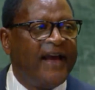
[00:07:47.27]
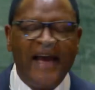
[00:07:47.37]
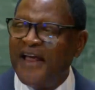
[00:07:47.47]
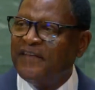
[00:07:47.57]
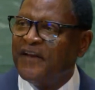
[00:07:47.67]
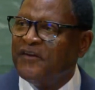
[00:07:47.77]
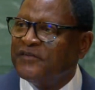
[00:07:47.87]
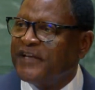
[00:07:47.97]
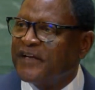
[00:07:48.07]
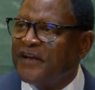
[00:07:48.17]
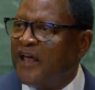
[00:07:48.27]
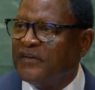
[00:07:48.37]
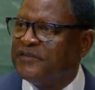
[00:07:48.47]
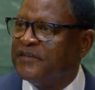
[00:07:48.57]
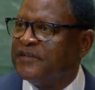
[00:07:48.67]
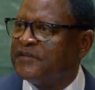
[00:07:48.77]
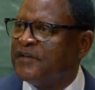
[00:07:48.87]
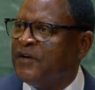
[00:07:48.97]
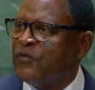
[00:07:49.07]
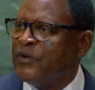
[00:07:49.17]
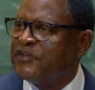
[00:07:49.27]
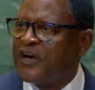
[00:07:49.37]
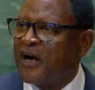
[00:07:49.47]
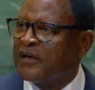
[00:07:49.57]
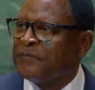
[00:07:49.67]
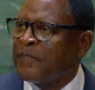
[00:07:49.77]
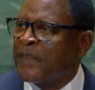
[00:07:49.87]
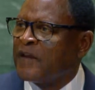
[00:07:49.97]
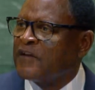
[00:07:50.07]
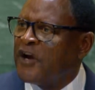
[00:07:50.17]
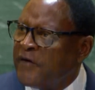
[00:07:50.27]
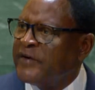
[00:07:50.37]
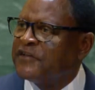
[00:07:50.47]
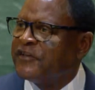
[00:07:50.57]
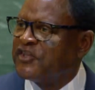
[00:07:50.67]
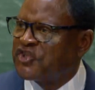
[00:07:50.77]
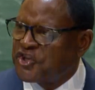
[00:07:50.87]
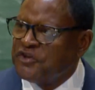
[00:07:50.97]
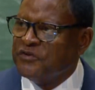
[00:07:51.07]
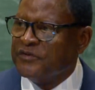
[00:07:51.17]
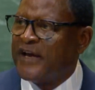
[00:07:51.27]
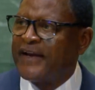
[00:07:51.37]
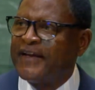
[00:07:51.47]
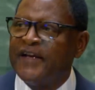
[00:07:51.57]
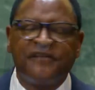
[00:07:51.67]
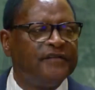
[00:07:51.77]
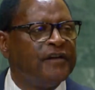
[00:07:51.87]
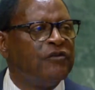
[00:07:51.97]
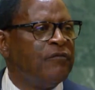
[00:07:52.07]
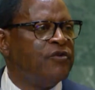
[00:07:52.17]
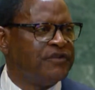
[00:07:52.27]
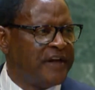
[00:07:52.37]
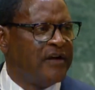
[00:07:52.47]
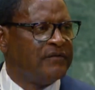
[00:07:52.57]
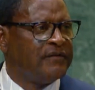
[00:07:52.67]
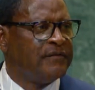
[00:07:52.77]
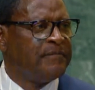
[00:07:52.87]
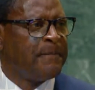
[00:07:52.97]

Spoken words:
and the new technologies, which are currently skewed against the global south.